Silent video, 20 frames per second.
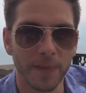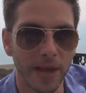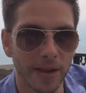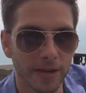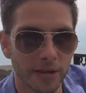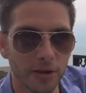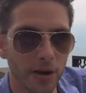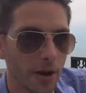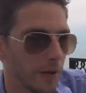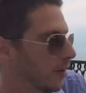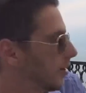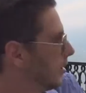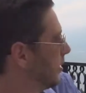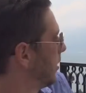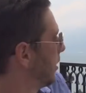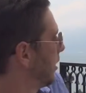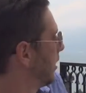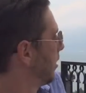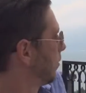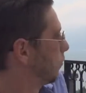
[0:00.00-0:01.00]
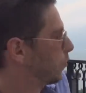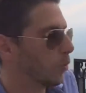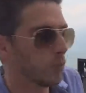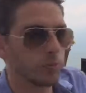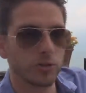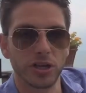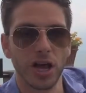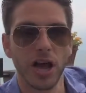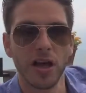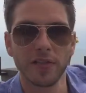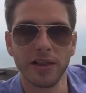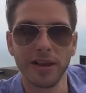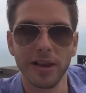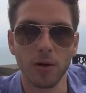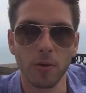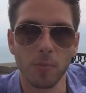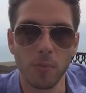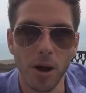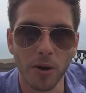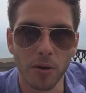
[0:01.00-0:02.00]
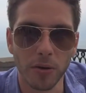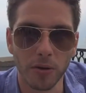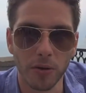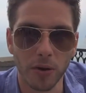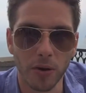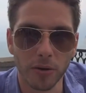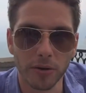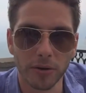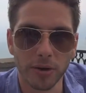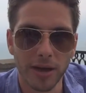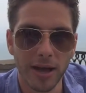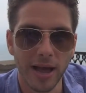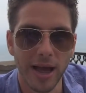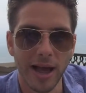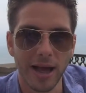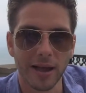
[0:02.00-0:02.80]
And, you know, we'll turn the little motor on,